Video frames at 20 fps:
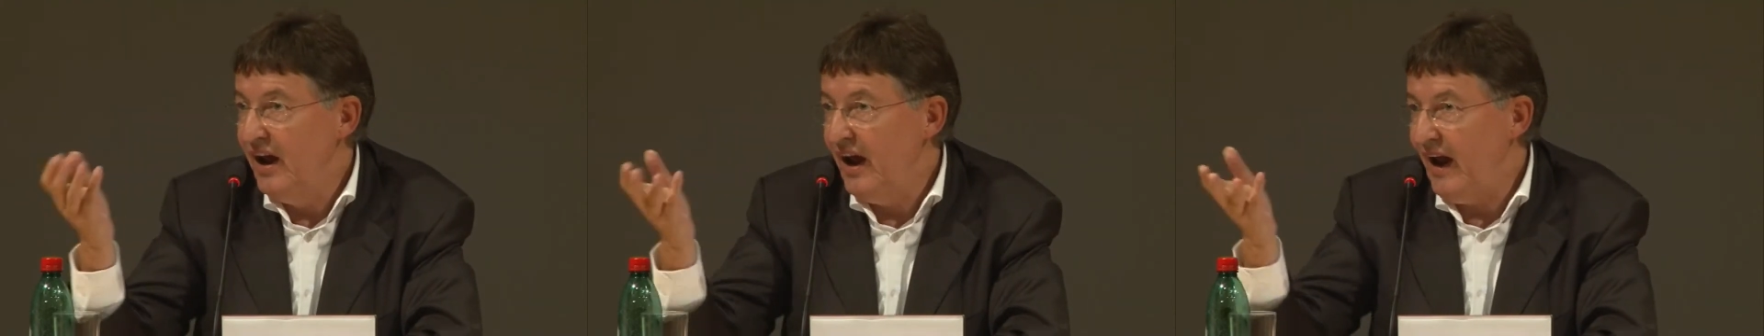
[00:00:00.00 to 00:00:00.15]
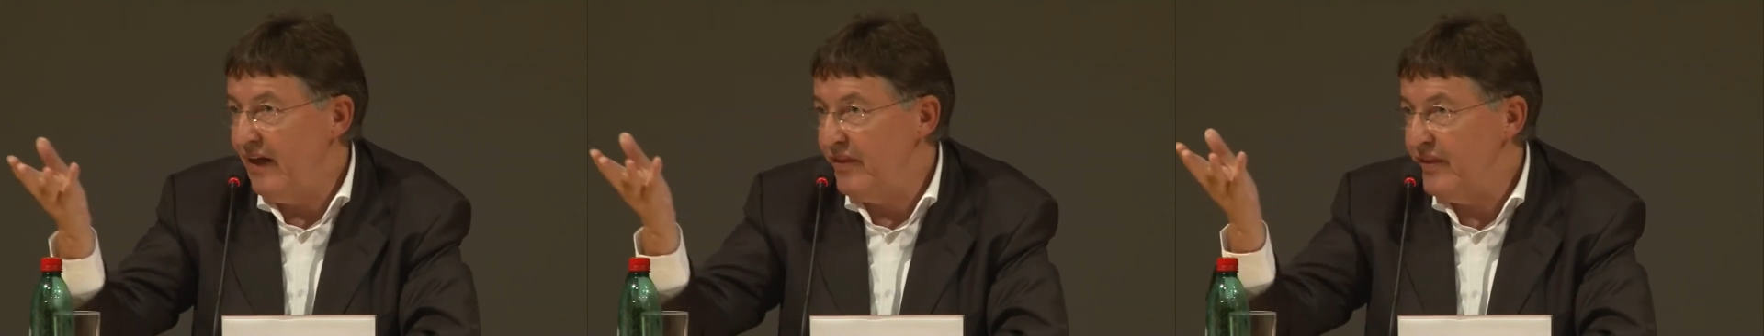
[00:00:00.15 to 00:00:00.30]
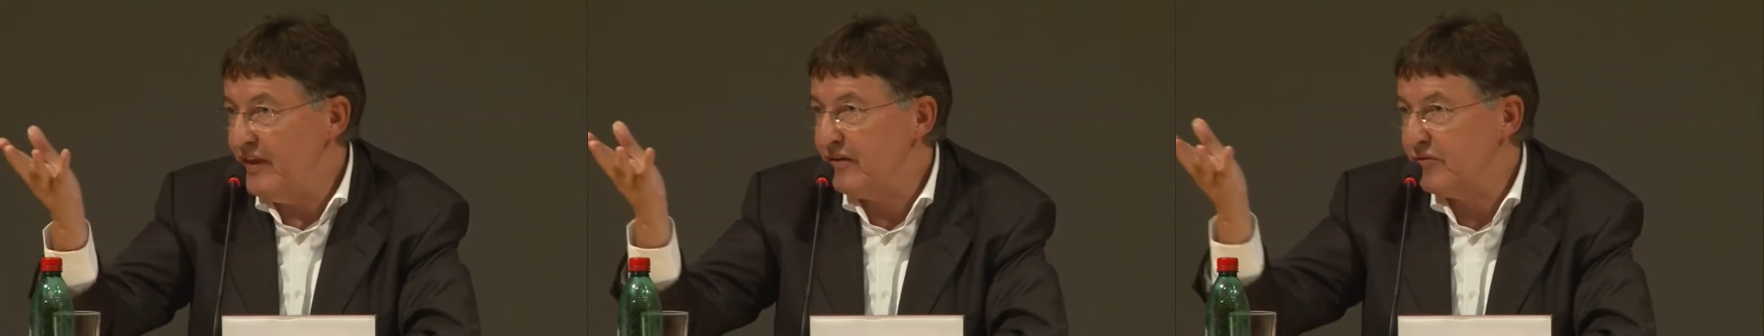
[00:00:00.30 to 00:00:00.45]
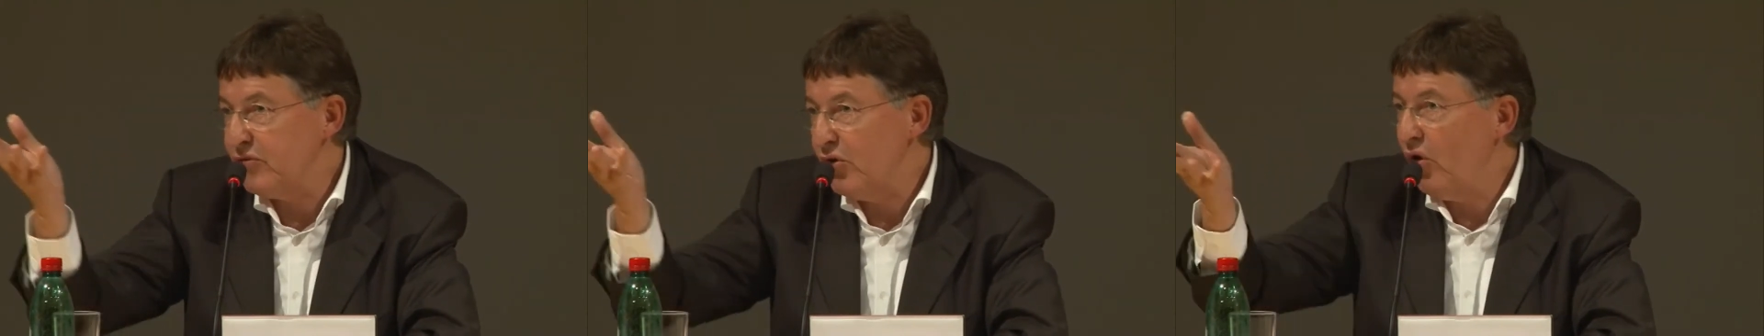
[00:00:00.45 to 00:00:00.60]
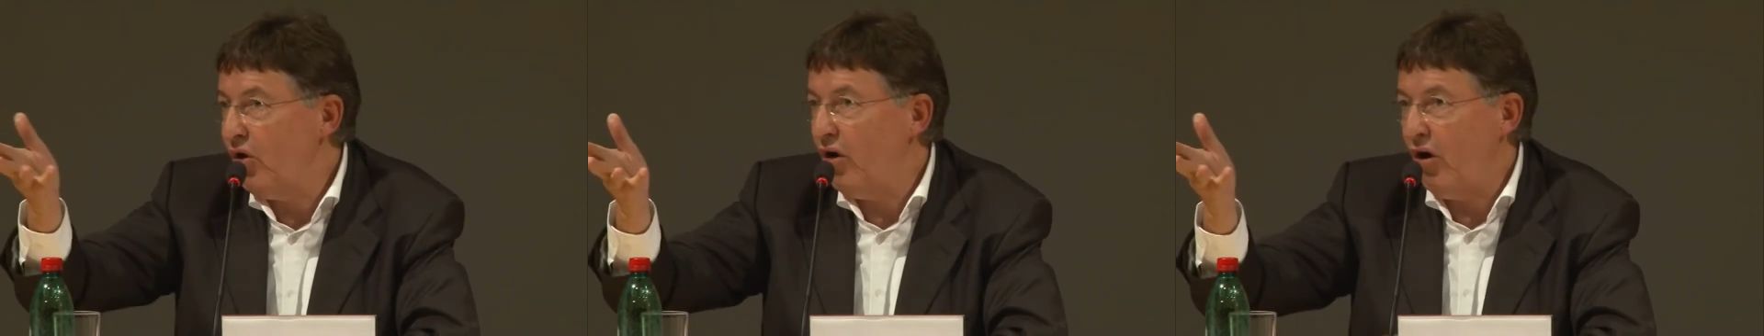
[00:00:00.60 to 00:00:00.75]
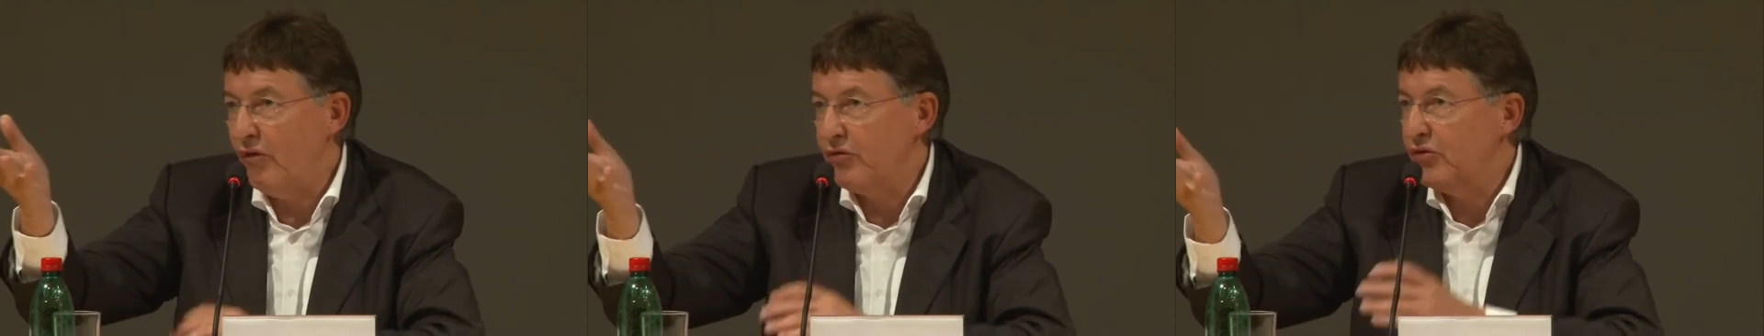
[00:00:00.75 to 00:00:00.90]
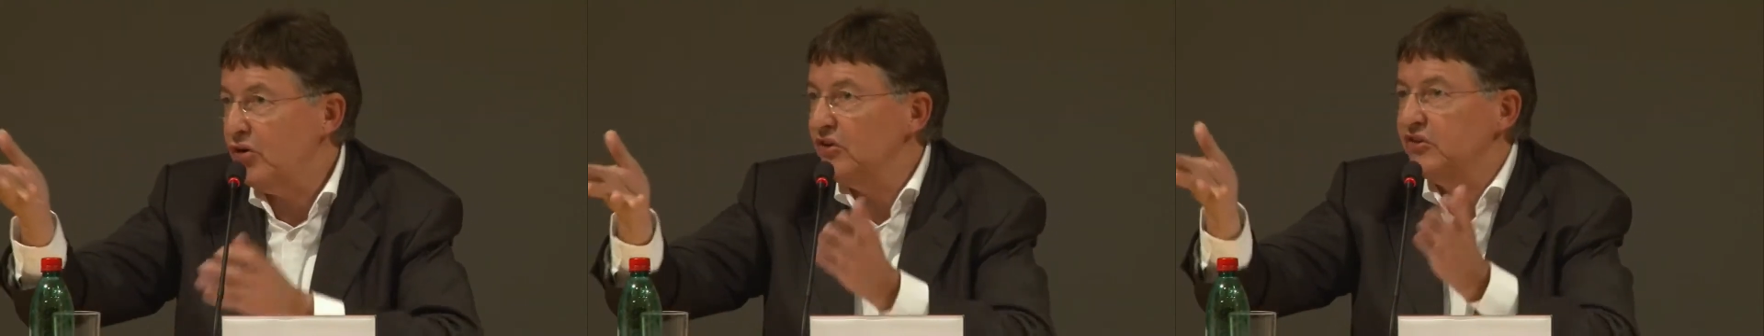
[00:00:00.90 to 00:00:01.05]
And therefore,
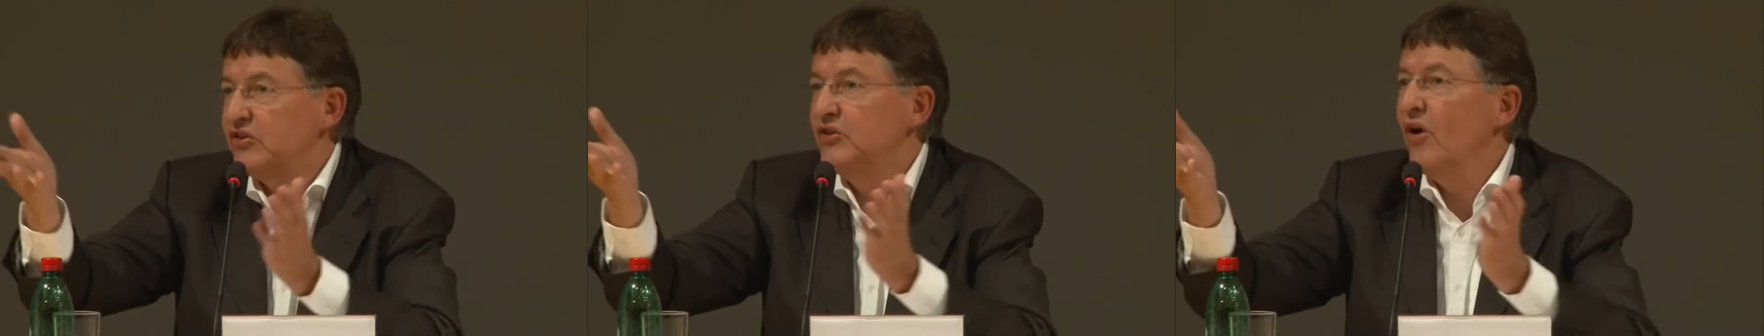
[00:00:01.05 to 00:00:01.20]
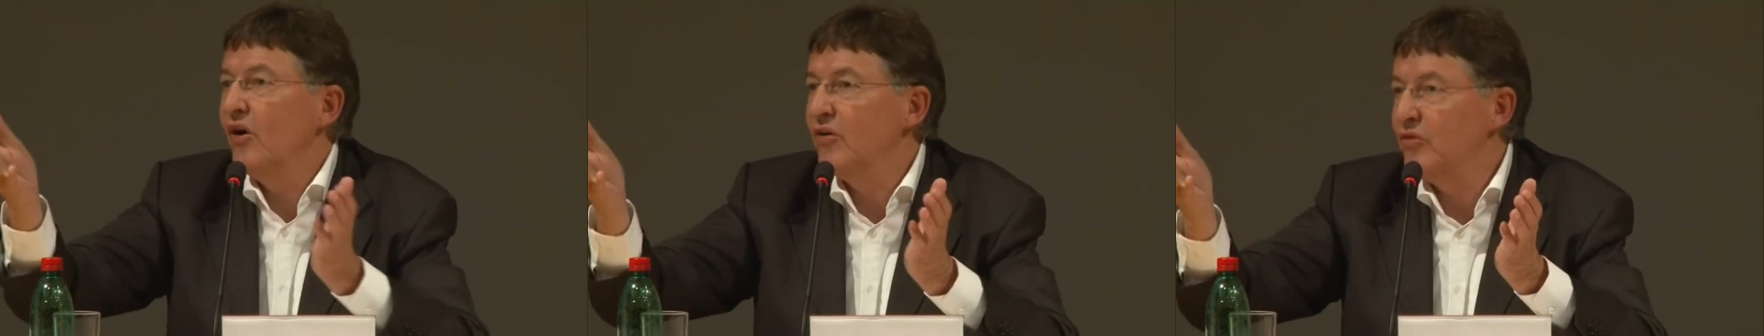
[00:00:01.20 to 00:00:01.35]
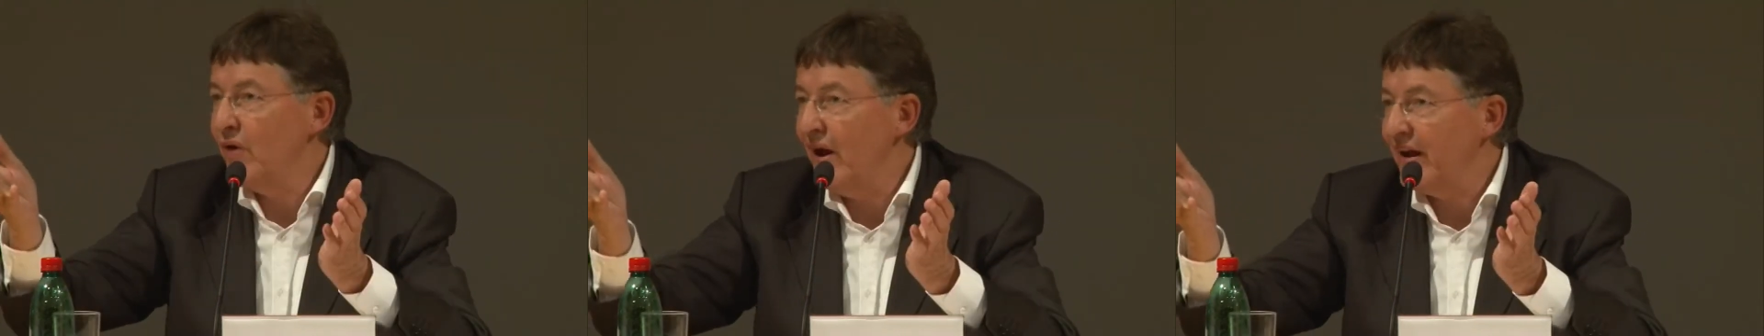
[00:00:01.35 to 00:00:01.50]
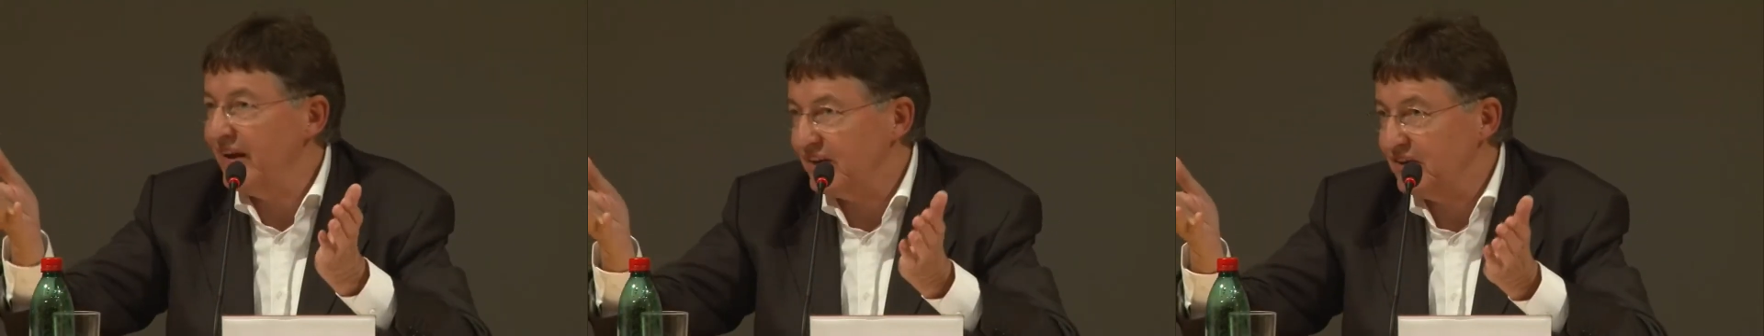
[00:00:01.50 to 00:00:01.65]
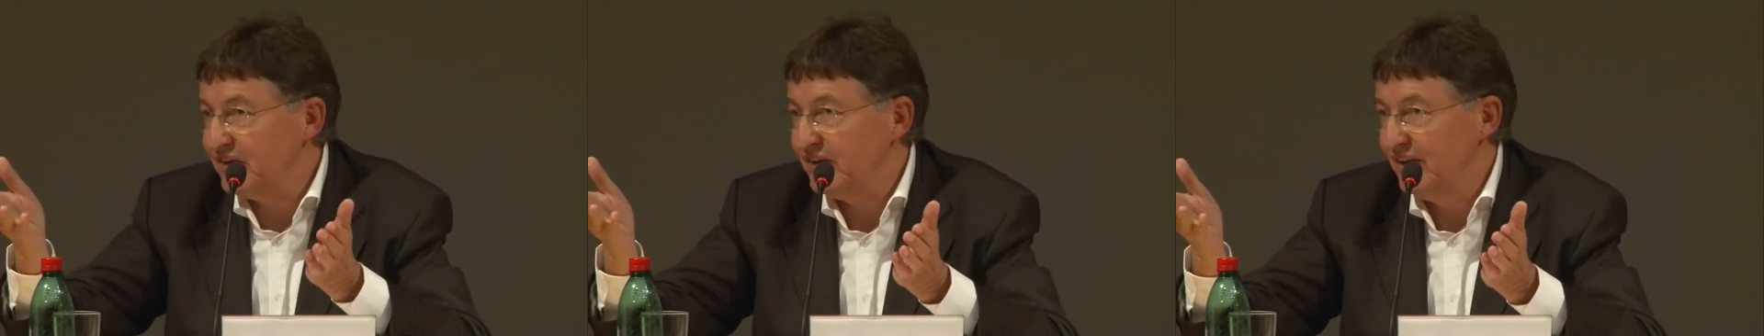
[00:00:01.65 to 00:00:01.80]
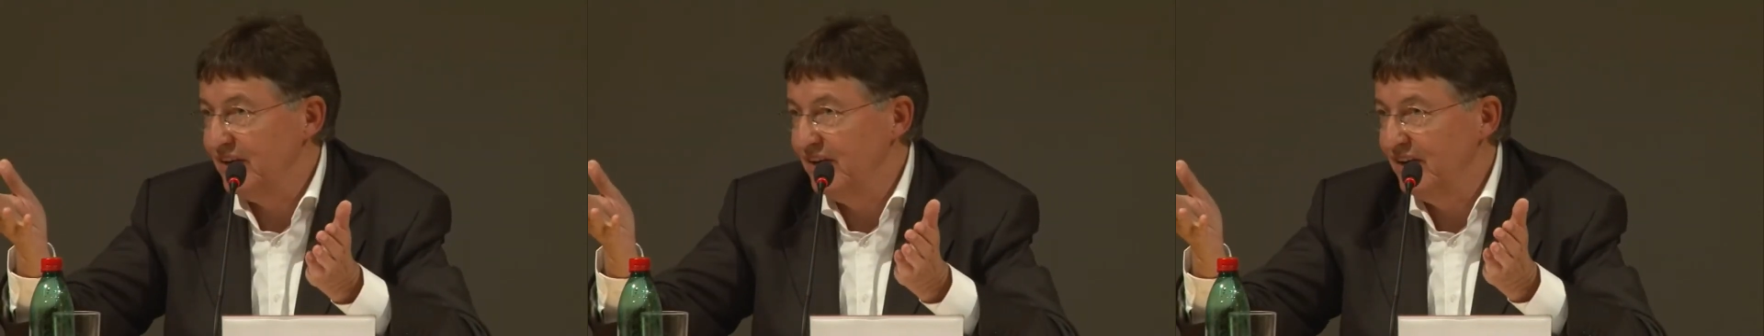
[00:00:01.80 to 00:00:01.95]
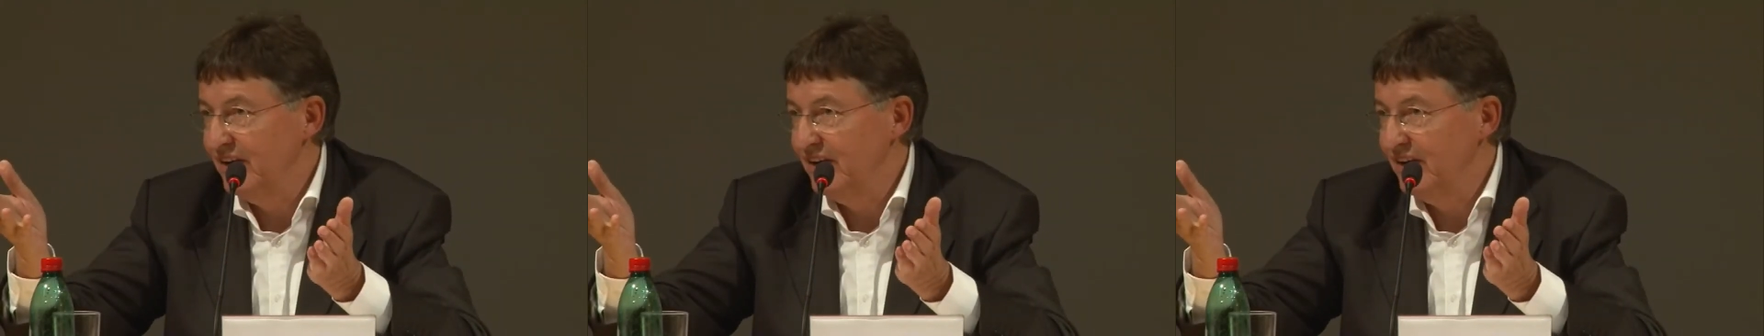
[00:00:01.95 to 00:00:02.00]
of course, you are right,